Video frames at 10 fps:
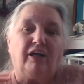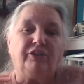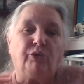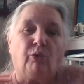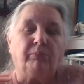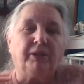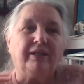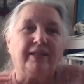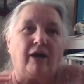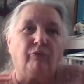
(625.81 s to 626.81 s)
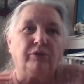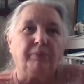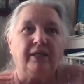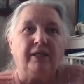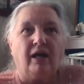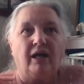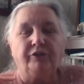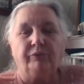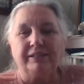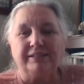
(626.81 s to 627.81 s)
Normally, that would be
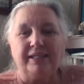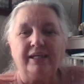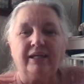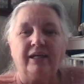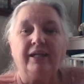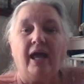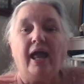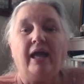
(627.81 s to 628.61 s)
$110,